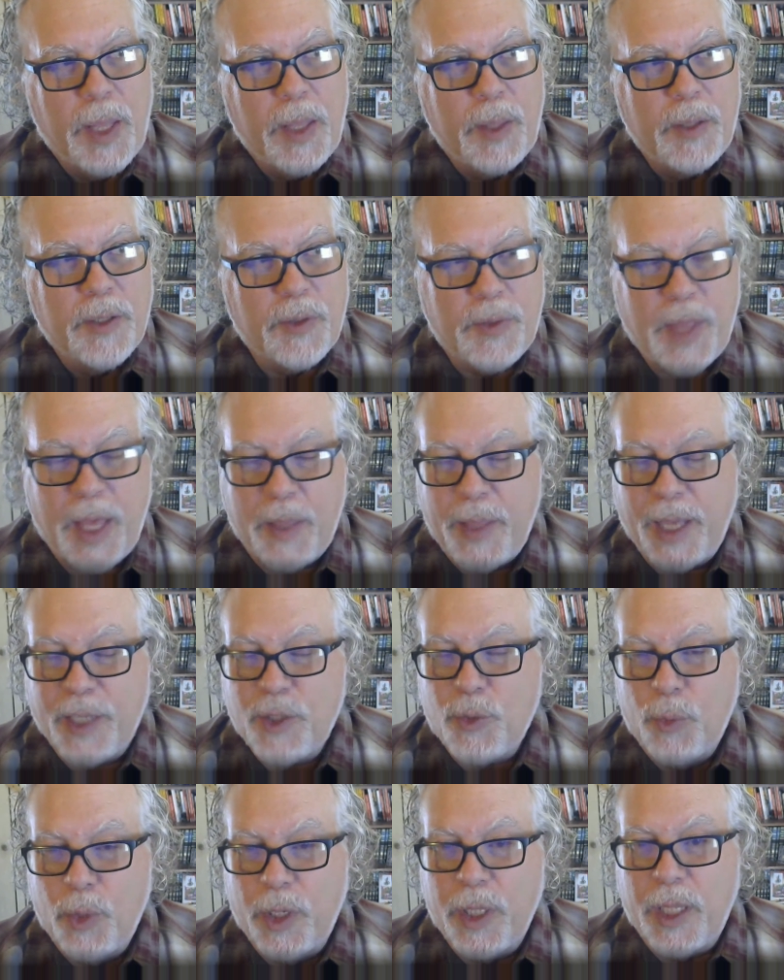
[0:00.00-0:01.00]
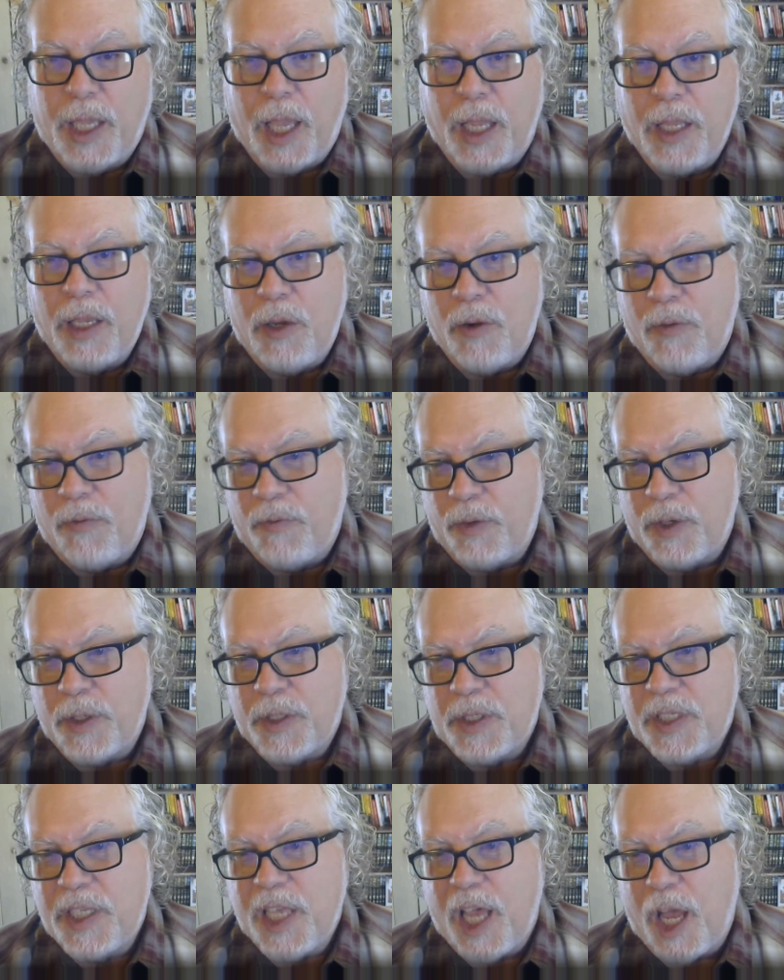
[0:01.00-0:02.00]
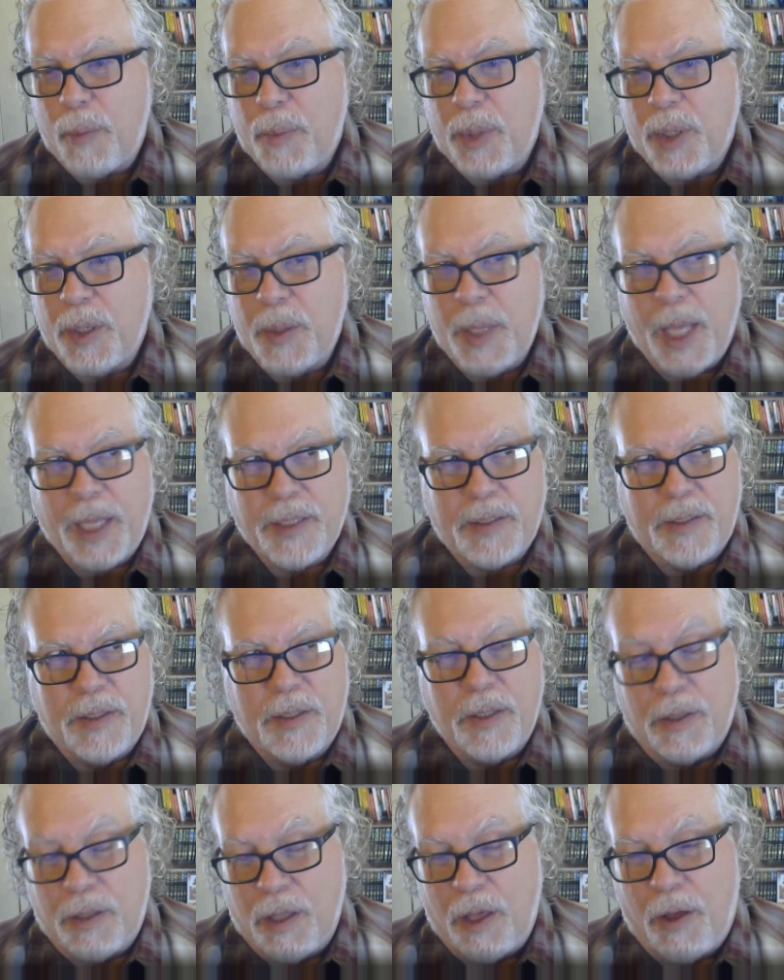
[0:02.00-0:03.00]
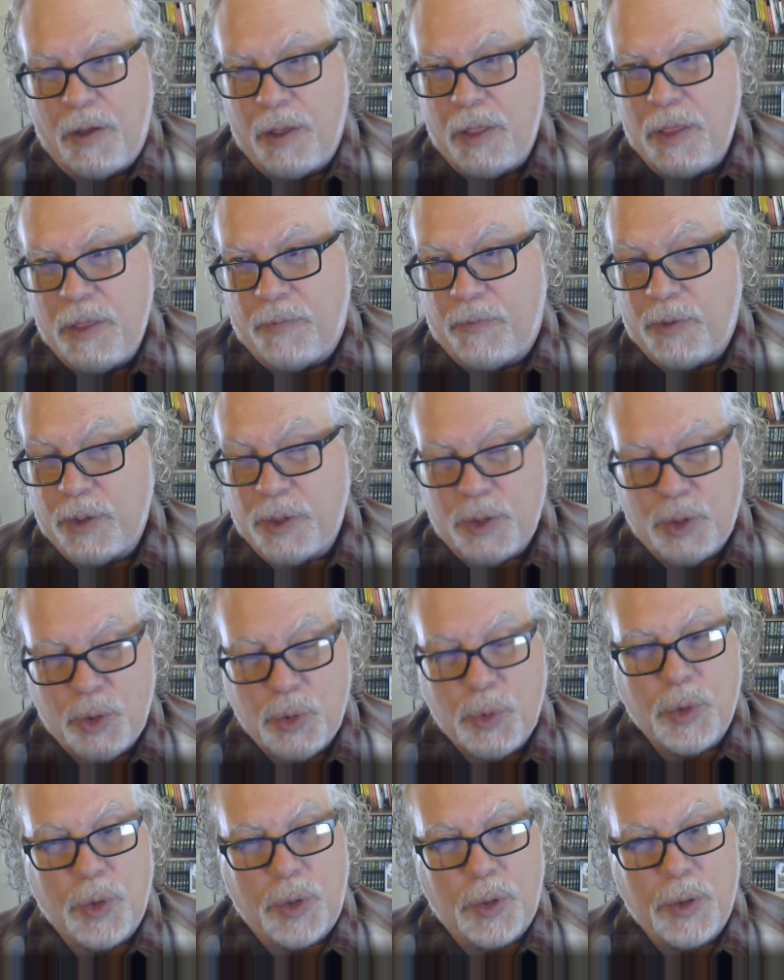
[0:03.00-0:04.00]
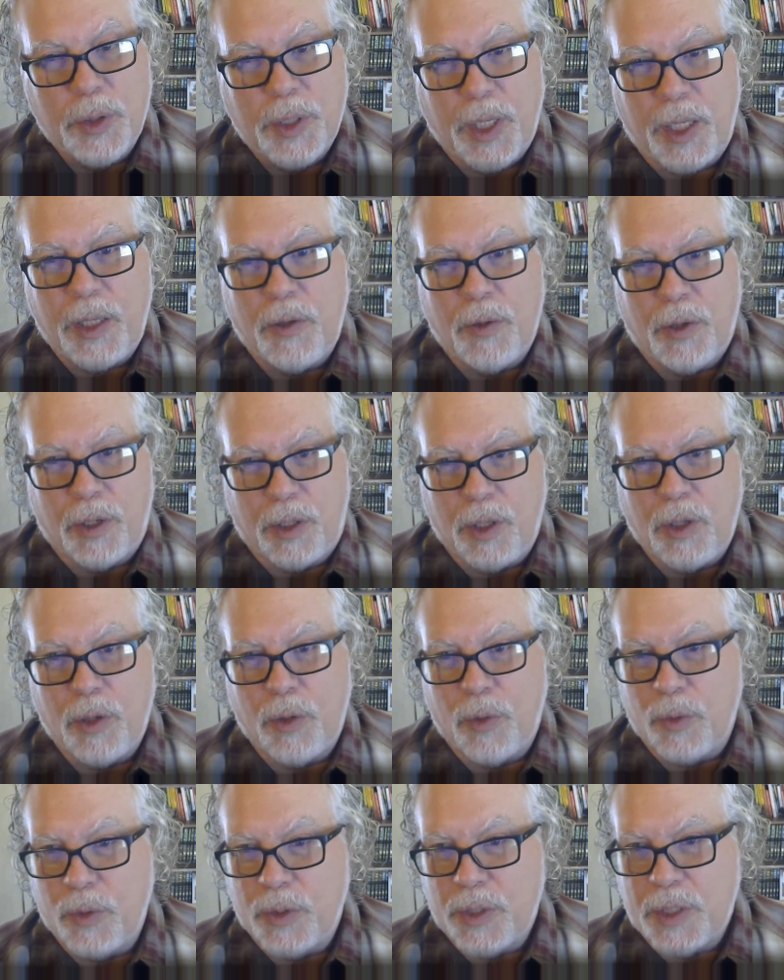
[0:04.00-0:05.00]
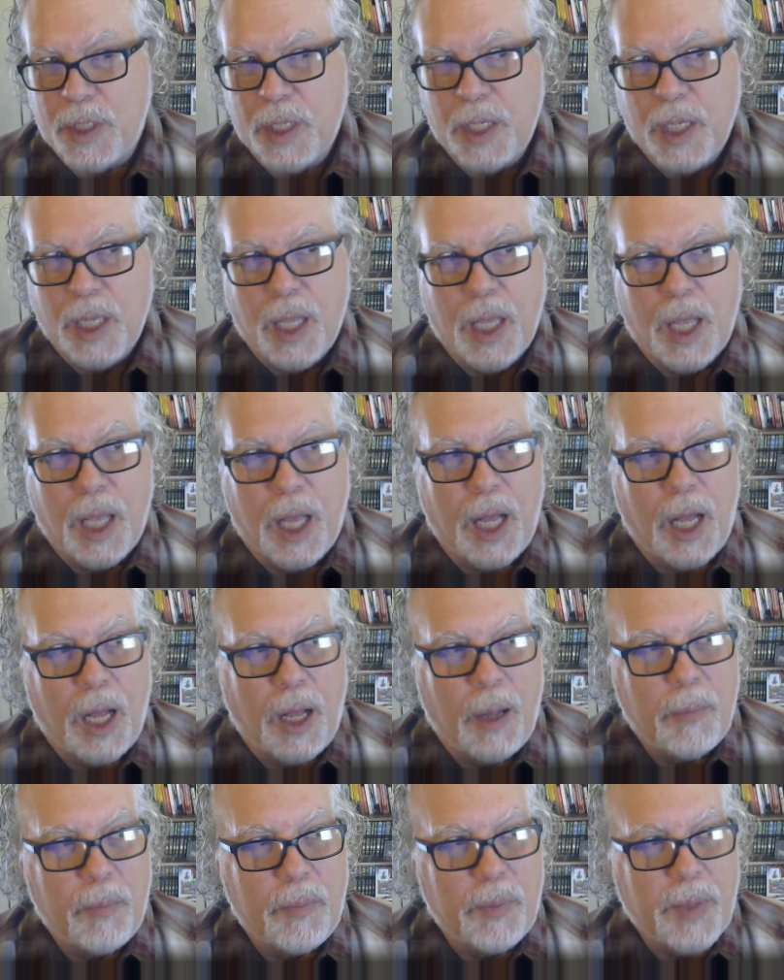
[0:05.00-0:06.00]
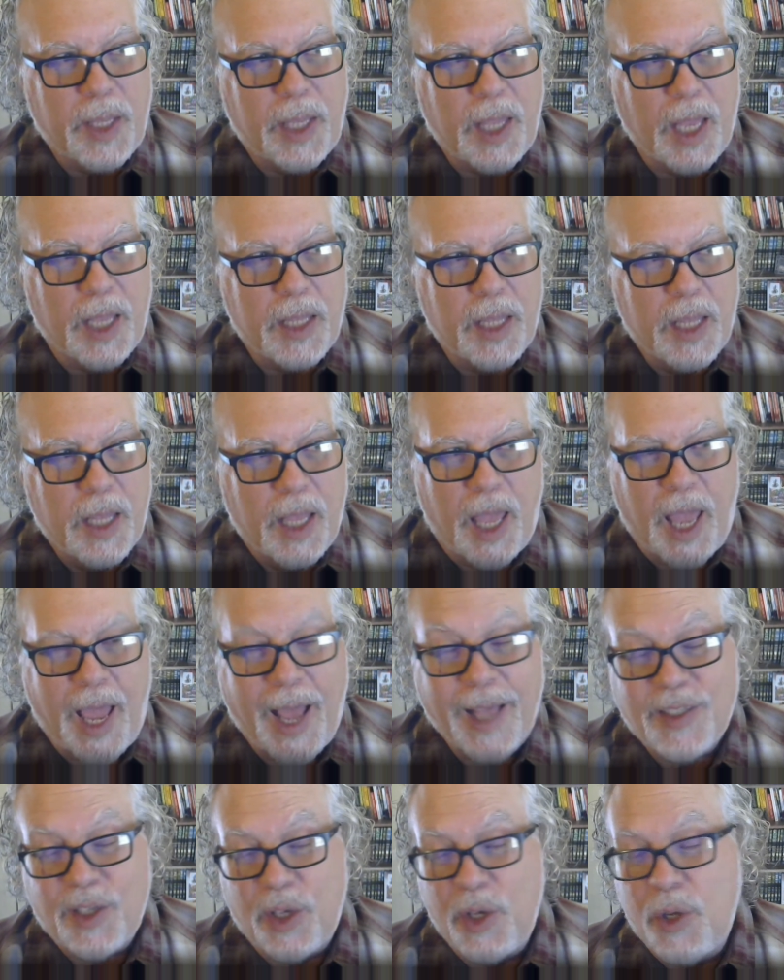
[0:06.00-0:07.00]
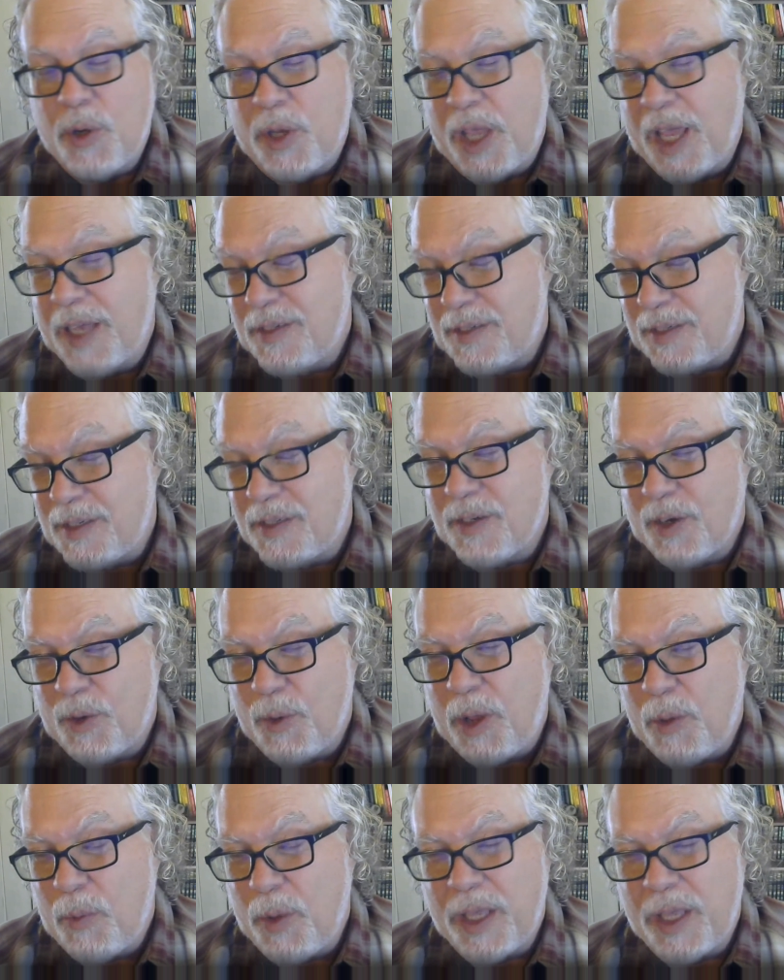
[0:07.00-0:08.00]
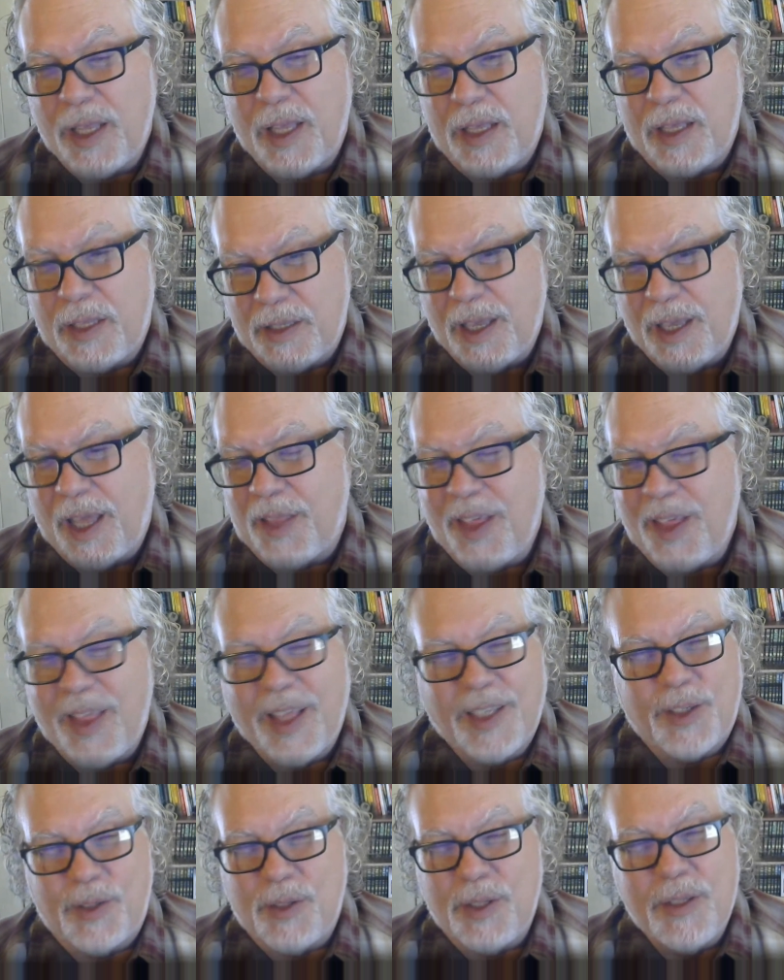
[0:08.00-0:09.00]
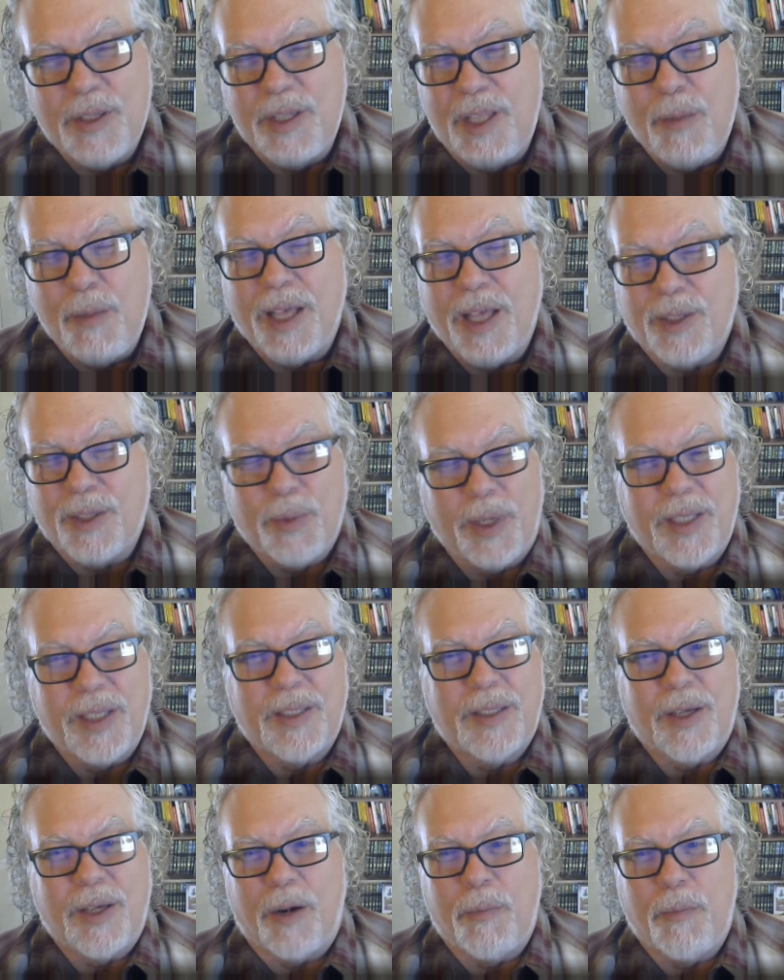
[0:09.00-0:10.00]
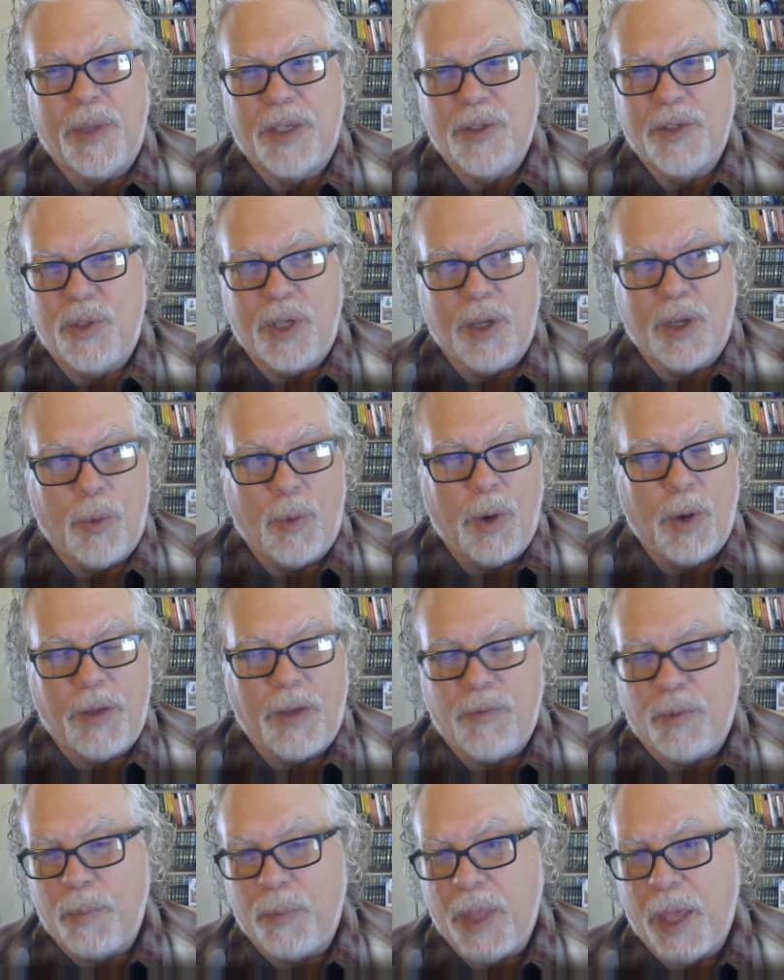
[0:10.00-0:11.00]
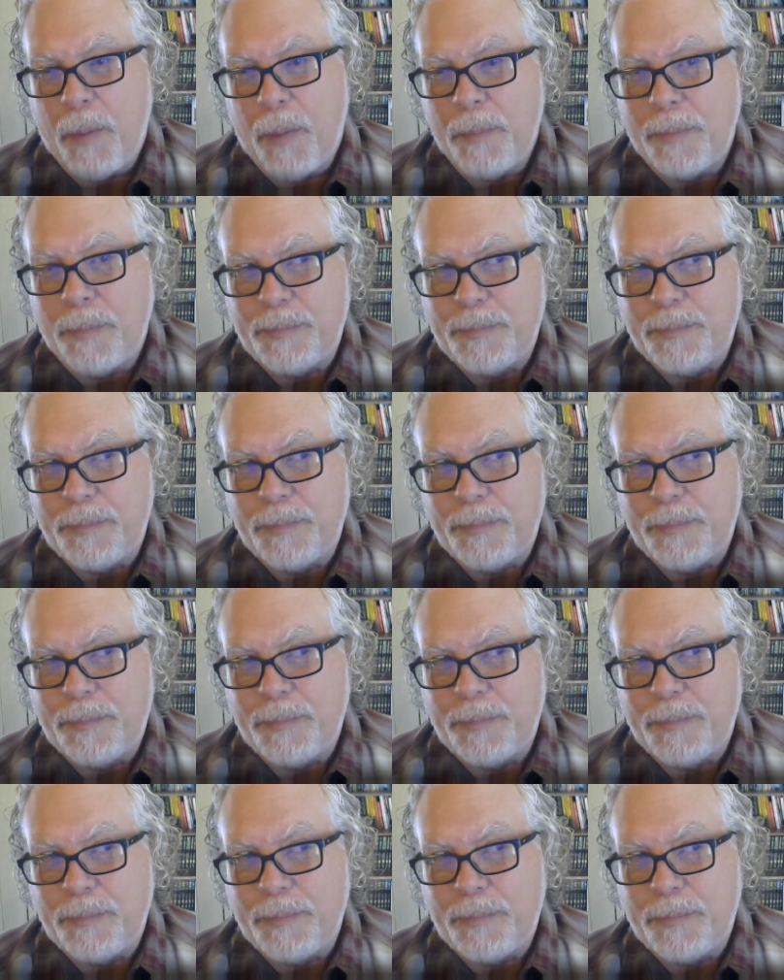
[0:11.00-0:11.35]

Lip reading: So that's really kind of your first step. And that's the first tool that you can use. Again, asking your guests is a great way. I think that's the best way to start because you get it right from them.